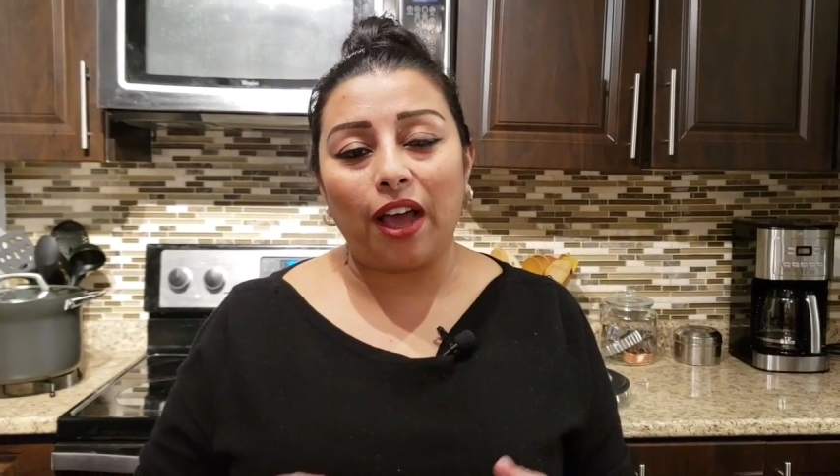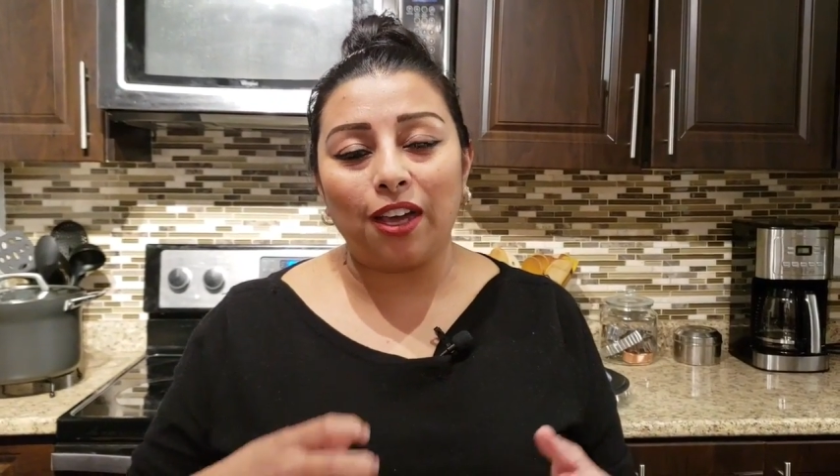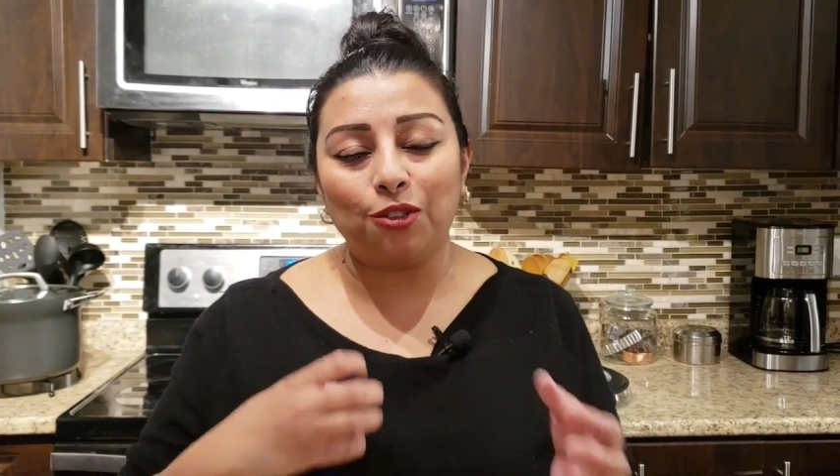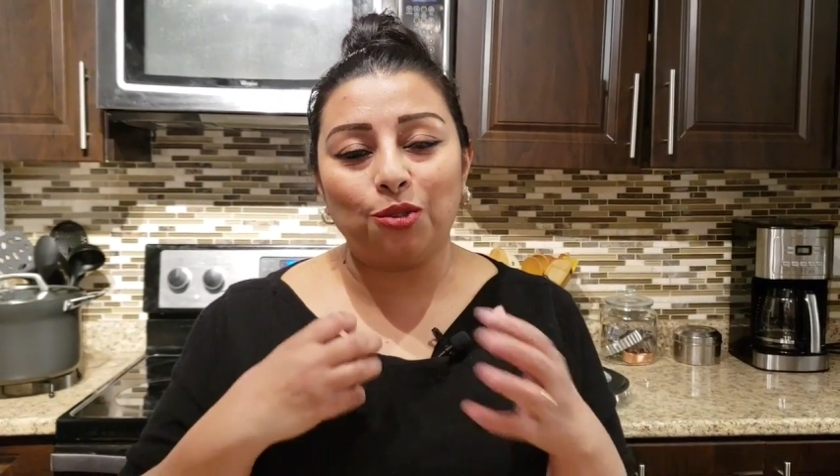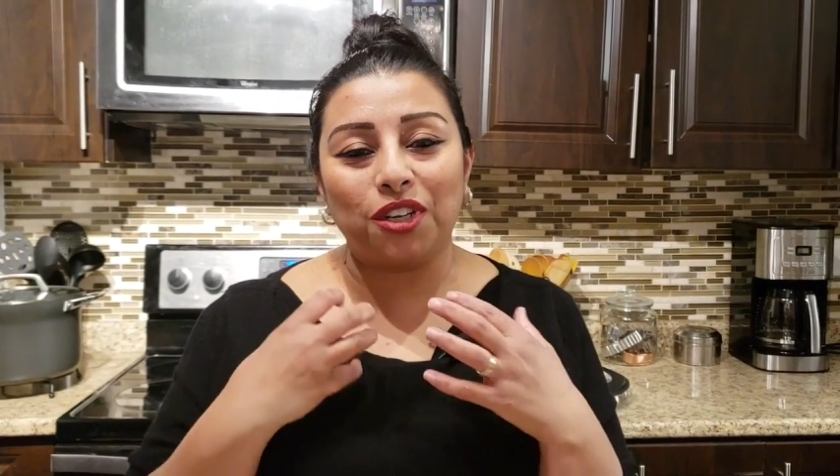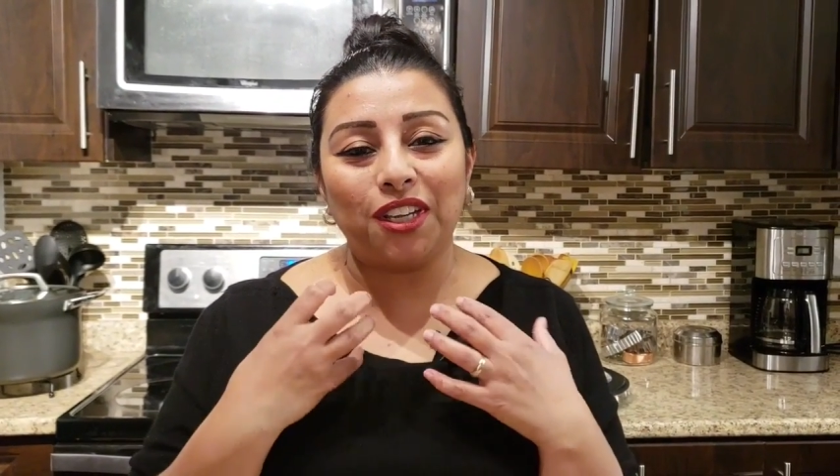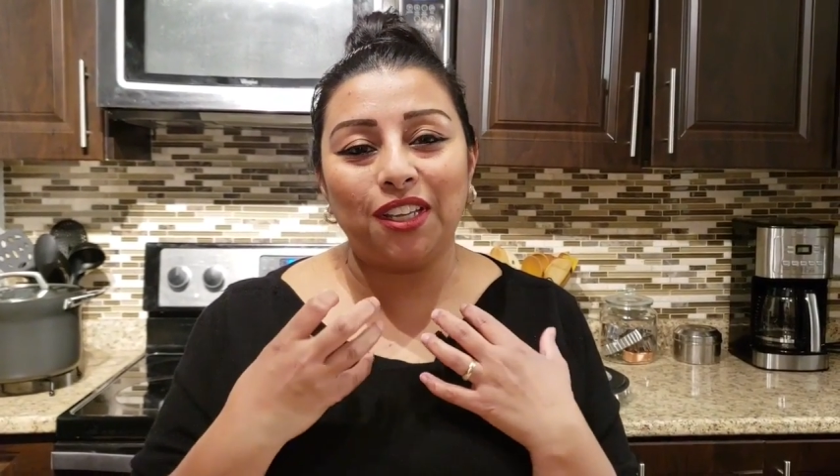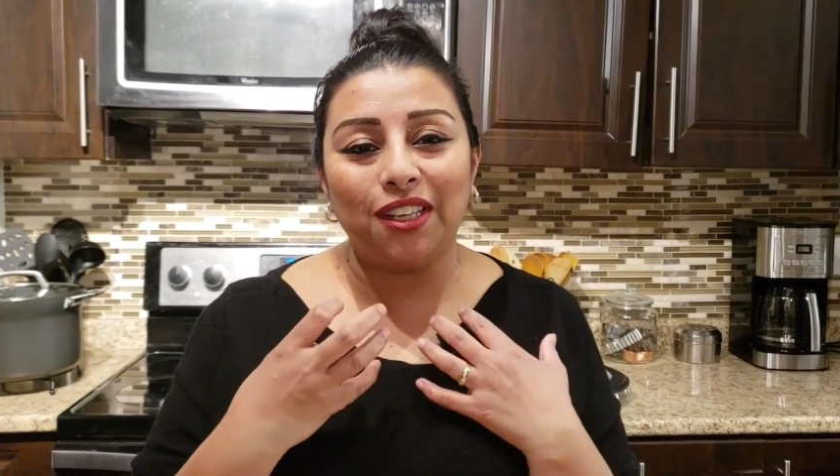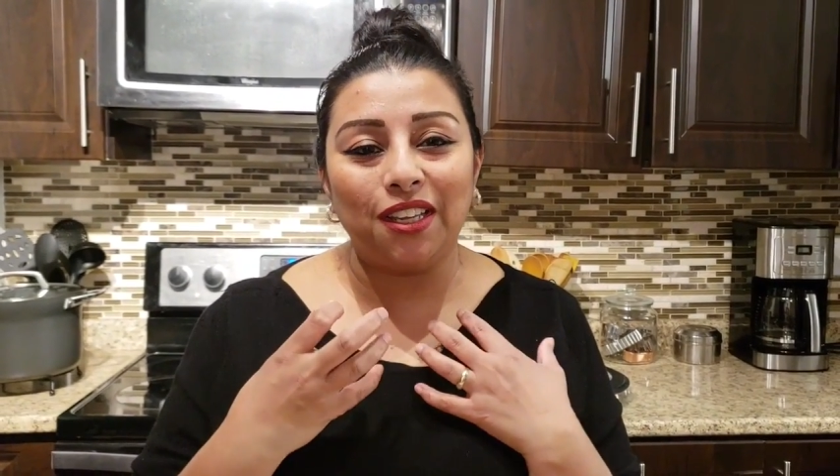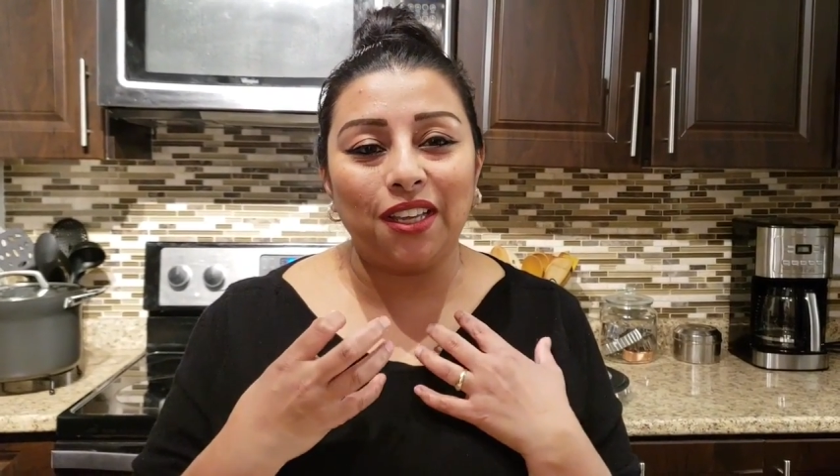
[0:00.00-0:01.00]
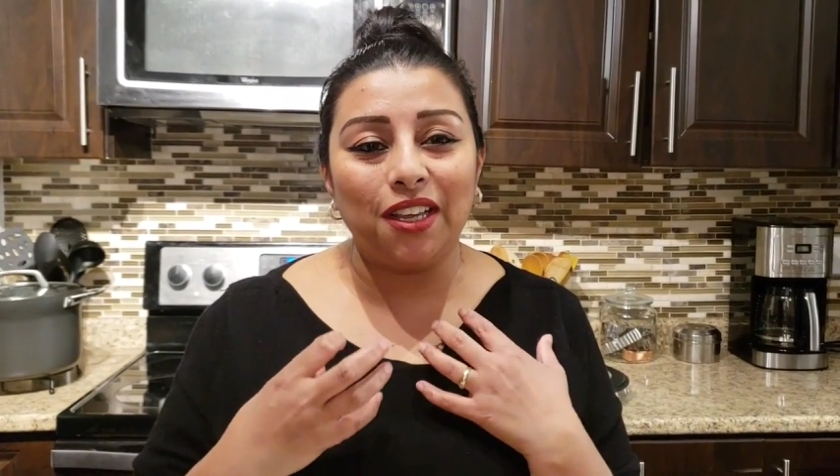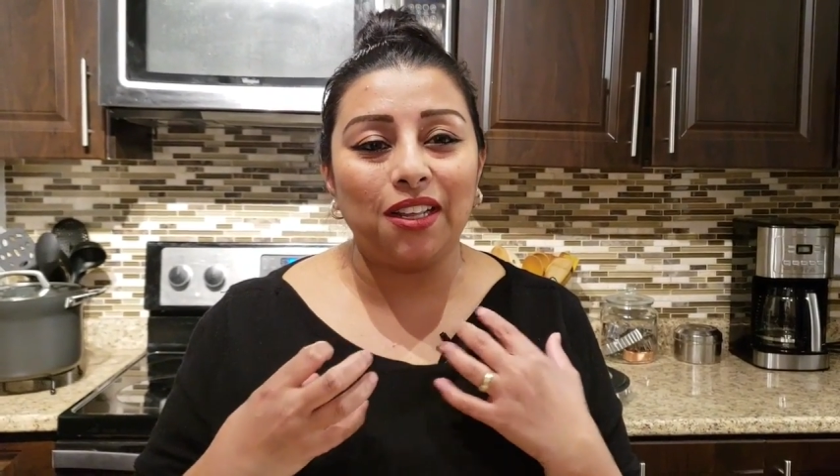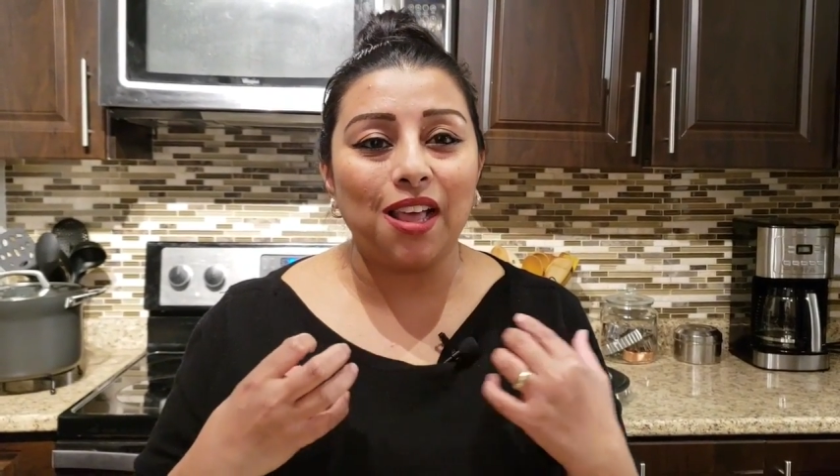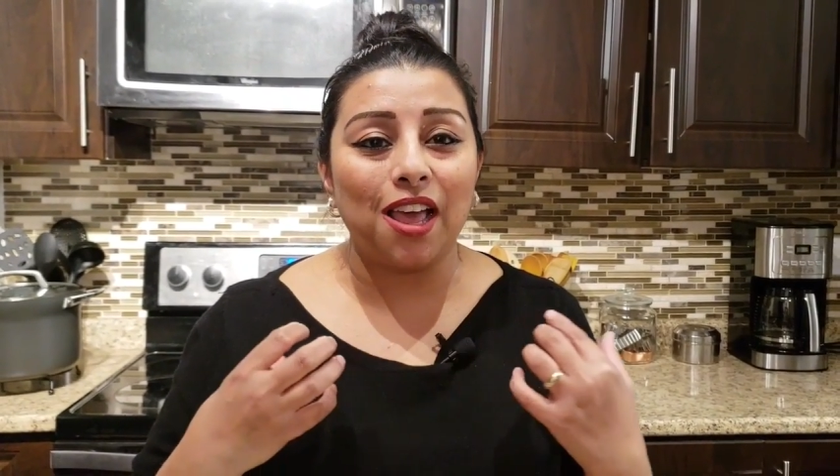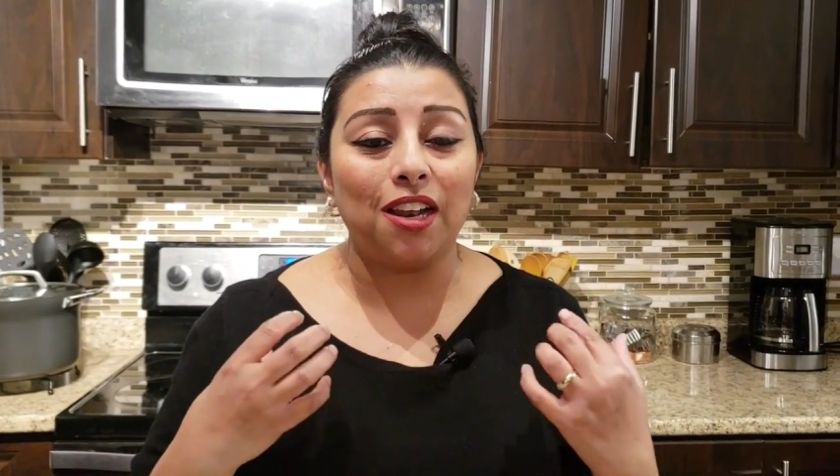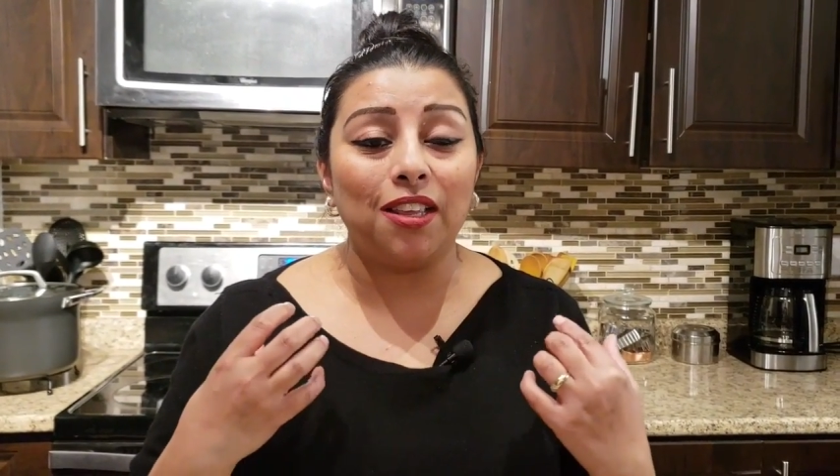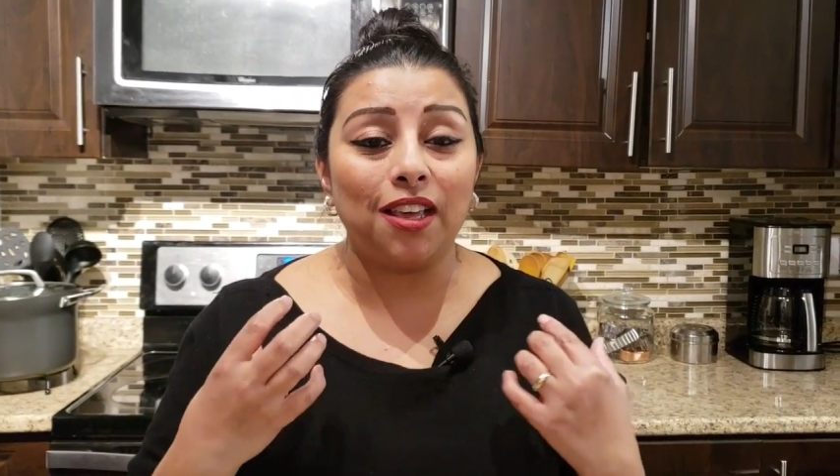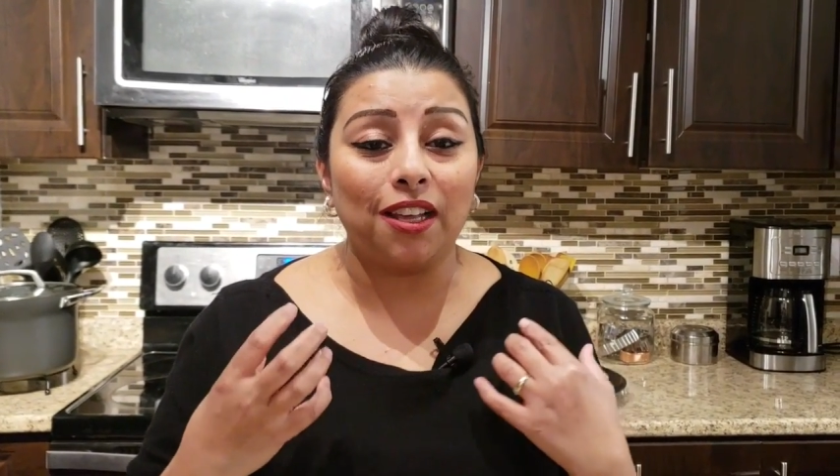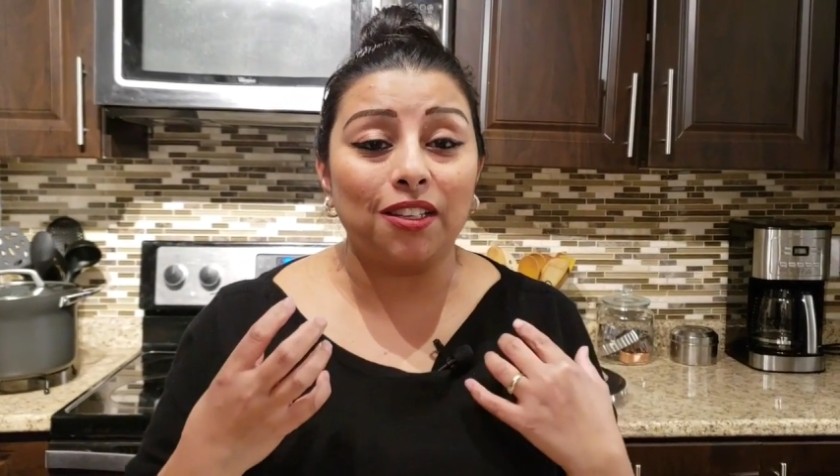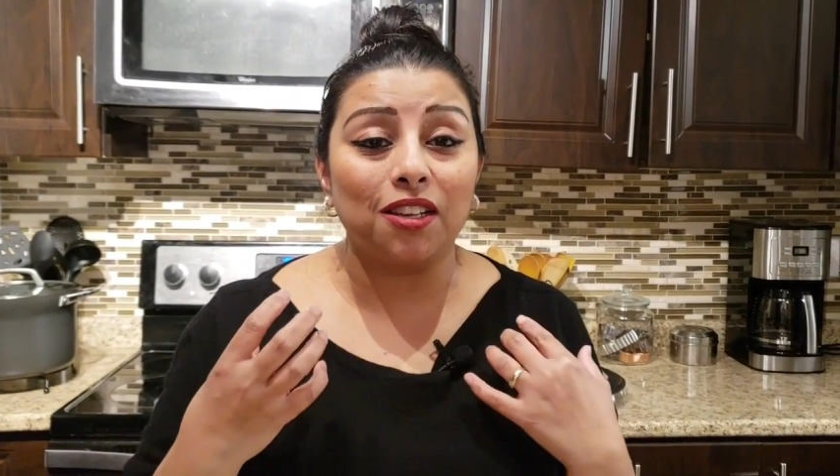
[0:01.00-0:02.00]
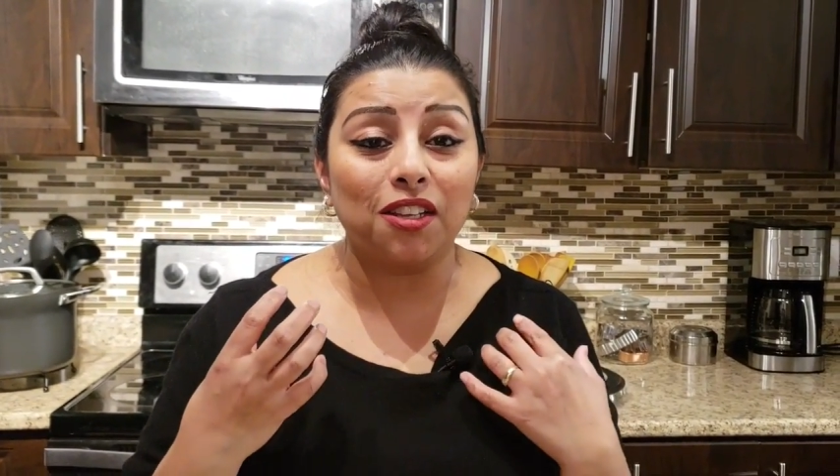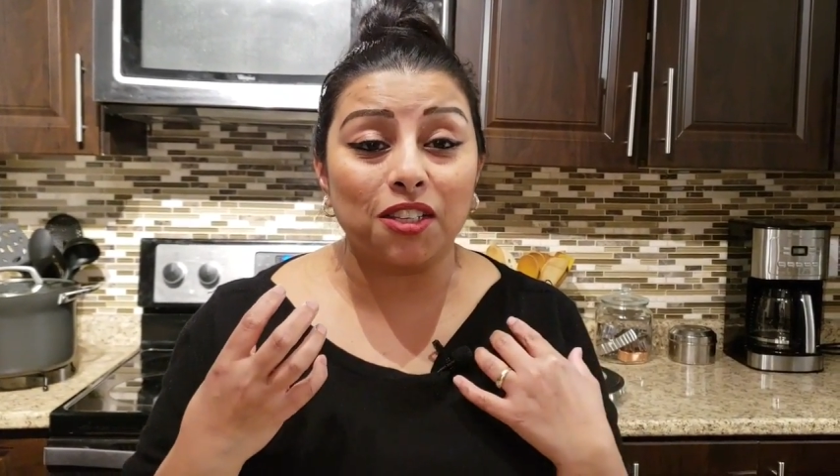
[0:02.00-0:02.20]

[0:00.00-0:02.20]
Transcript: as you're eating it and yet